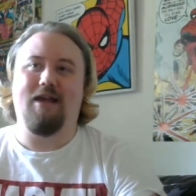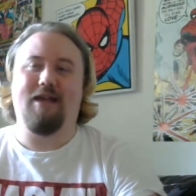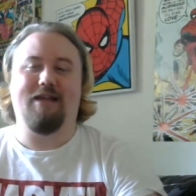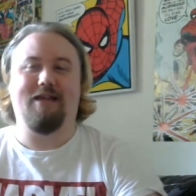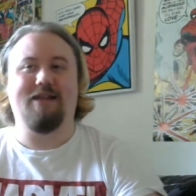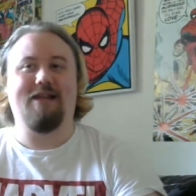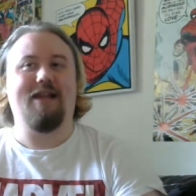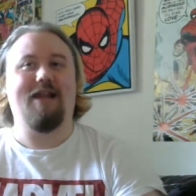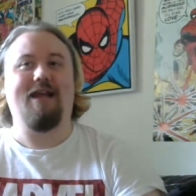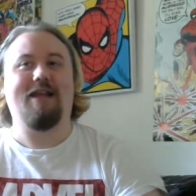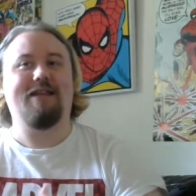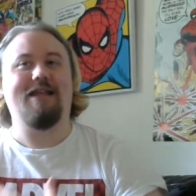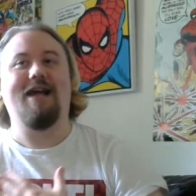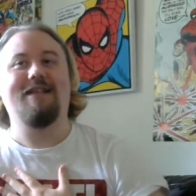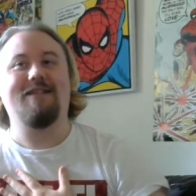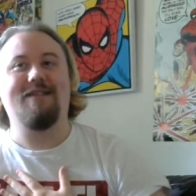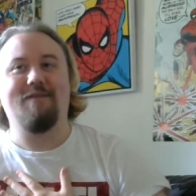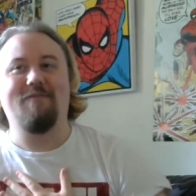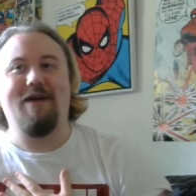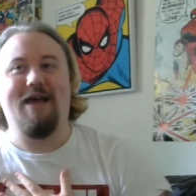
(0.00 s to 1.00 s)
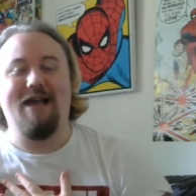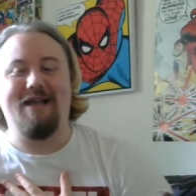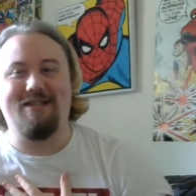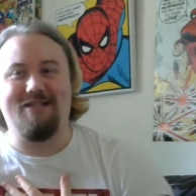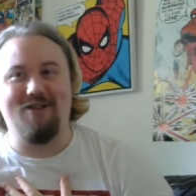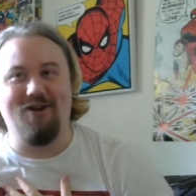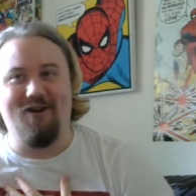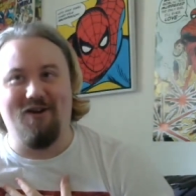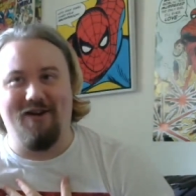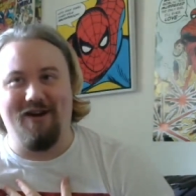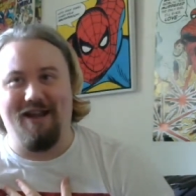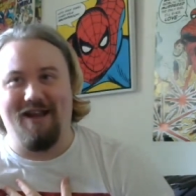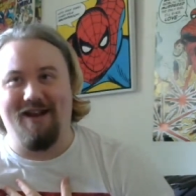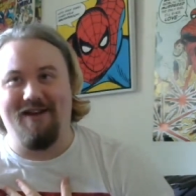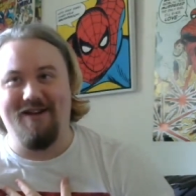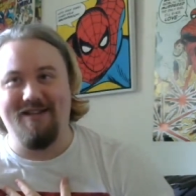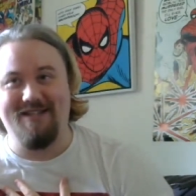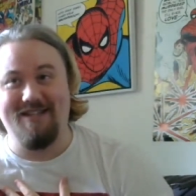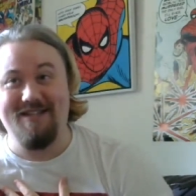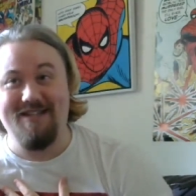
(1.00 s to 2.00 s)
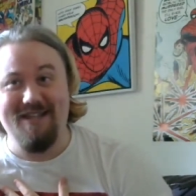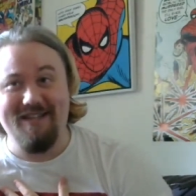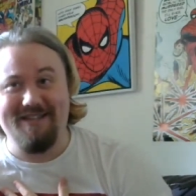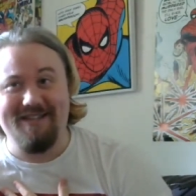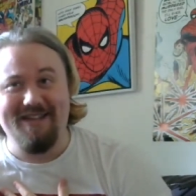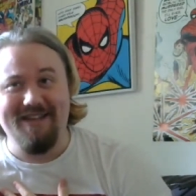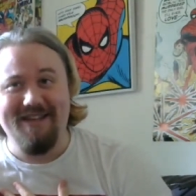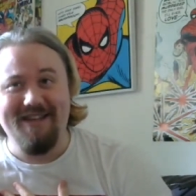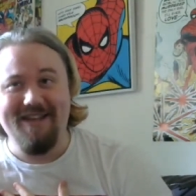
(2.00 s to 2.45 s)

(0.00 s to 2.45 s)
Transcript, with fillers: that's the backstory, isn't it?